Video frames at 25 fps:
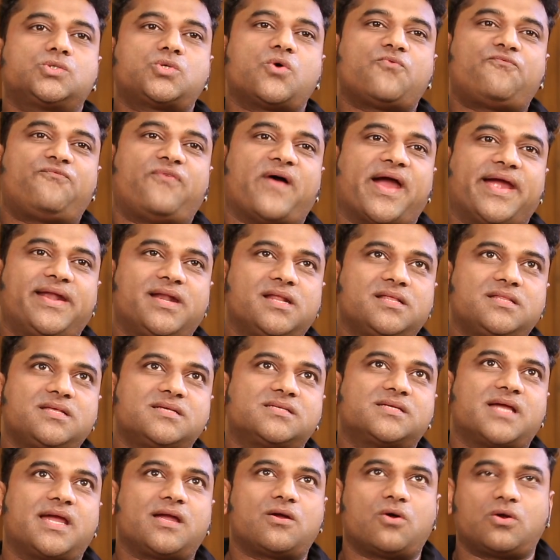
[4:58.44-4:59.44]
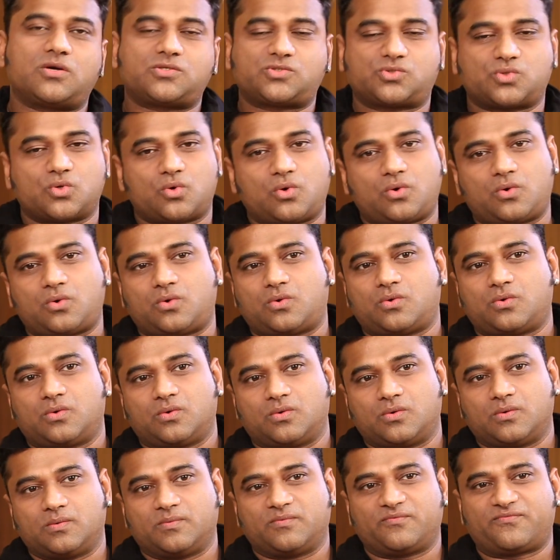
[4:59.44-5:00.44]
So finally, this guy got
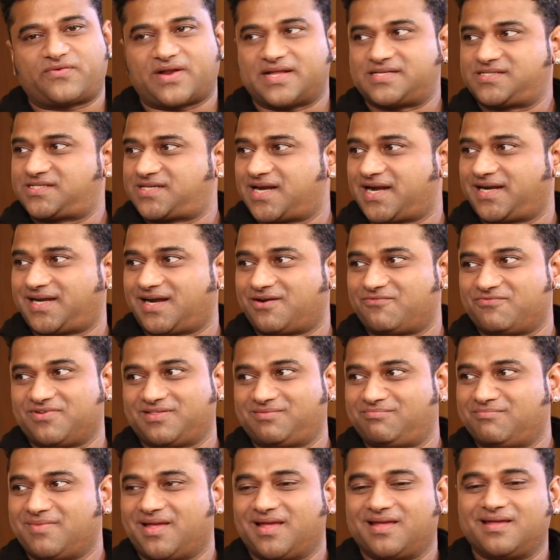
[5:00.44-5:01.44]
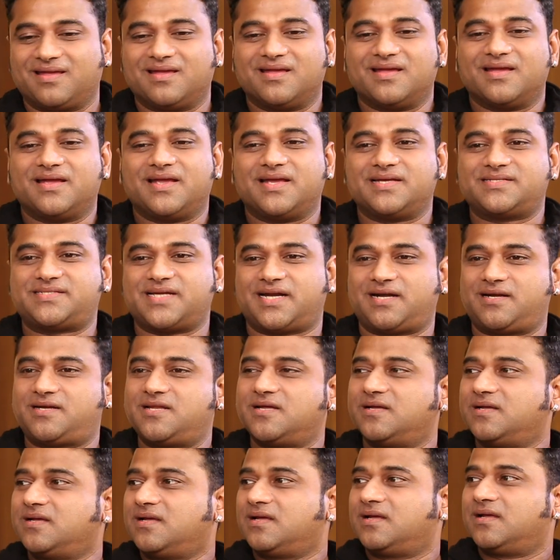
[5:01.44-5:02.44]
so frustrated with me. He
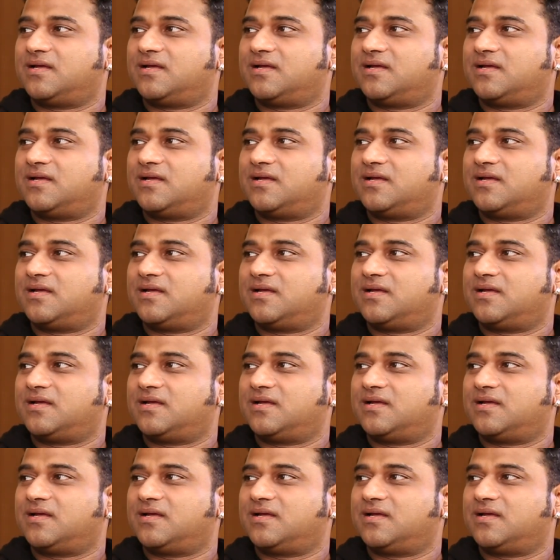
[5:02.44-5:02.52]
said,